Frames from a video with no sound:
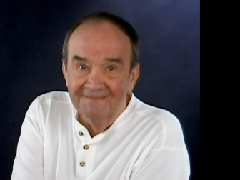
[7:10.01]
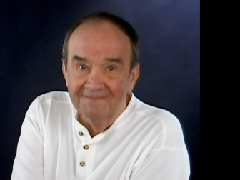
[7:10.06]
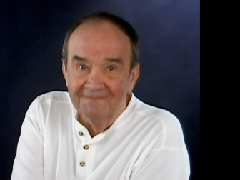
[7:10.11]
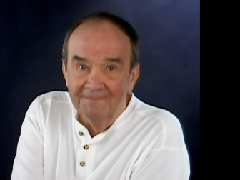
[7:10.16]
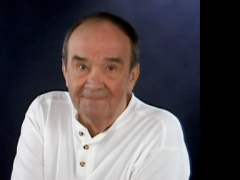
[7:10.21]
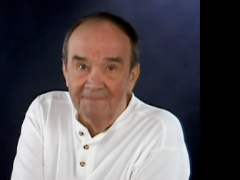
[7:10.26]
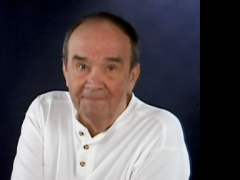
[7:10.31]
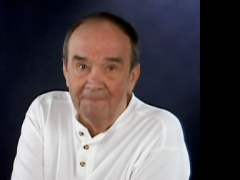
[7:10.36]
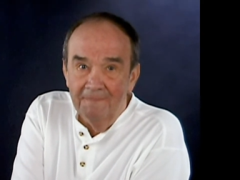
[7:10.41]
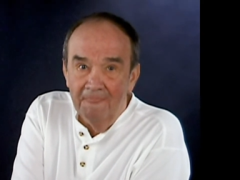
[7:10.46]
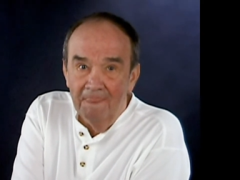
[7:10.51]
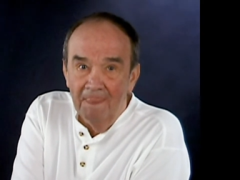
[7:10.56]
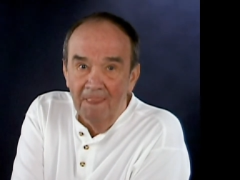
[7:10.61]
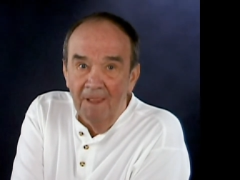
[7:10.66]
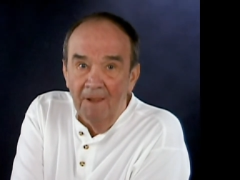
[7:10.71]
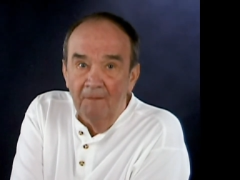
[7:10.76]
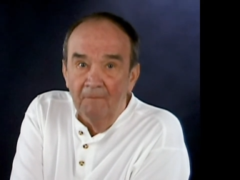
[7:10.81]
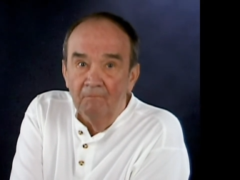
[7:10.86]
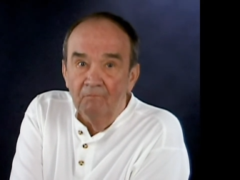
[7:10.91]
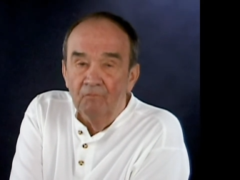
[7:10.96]

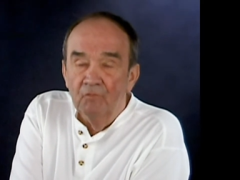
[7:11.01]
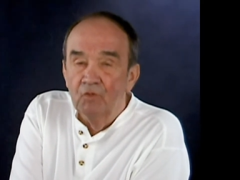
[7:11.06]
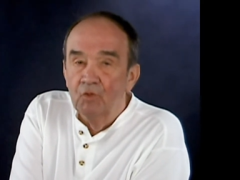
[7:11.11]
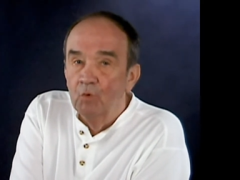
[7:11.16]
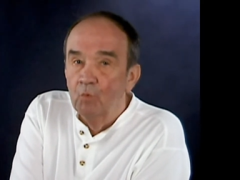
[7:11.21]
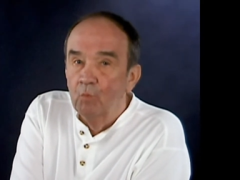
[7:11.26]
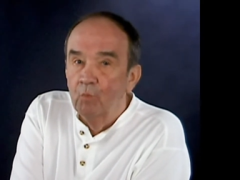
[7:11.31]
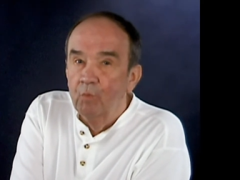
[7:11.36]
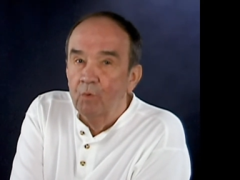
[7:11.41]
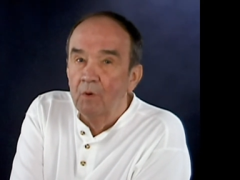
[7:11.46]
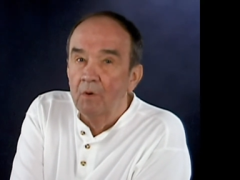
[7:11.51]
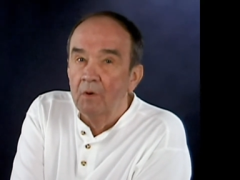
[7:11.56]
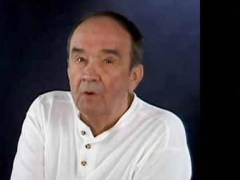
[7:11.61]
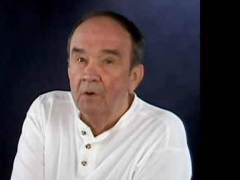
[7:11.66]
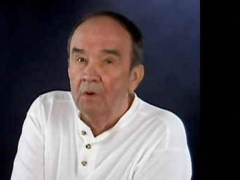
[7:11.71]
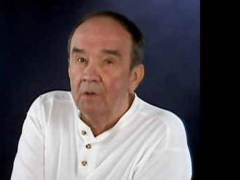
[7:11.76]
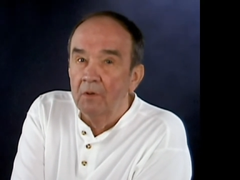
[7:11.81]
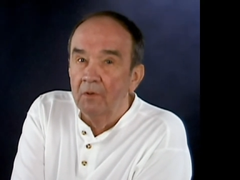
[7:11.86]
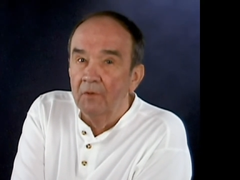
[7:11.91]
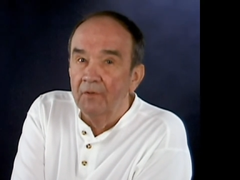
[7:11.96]
The
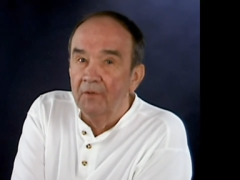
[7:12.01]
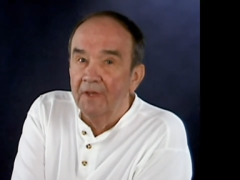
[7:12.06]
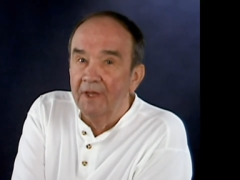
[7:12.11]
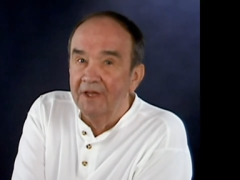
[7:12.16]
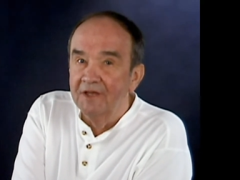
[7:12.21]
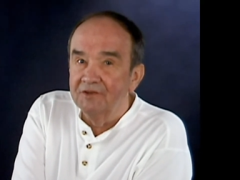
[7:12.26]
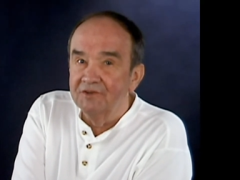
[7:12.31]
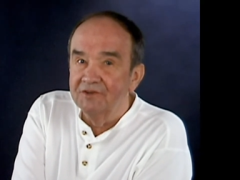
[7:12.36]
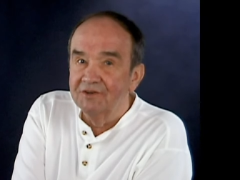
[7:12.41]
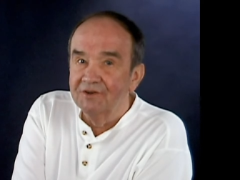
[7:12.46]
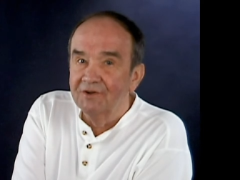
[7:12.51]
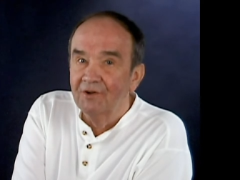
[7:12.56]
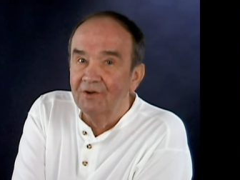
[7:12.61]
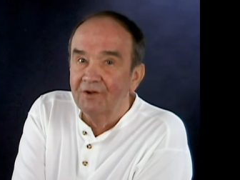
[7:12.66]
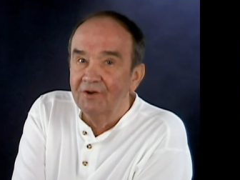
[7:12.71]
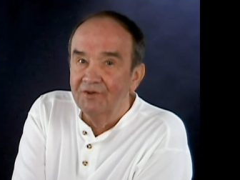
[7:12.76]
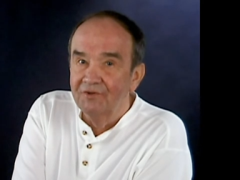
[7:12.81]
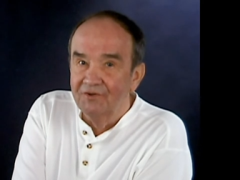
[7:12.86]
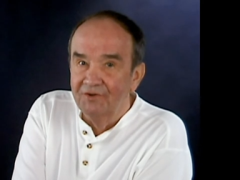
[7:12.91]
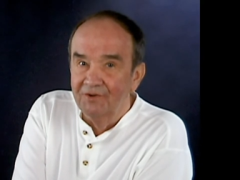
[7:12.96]
world has
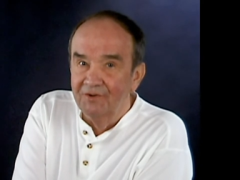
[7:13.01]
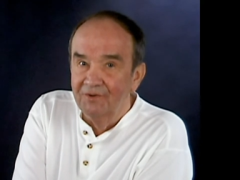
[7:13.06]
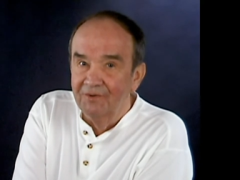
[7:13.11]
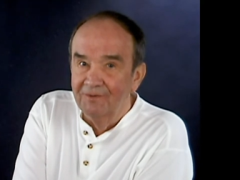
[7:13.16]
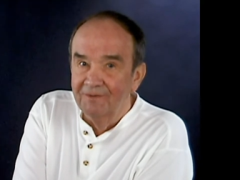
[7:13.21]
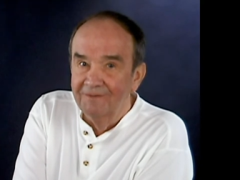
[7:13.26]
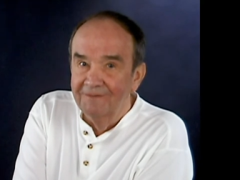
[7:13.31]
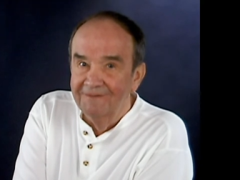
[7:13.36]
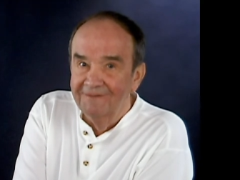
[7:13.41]
taught you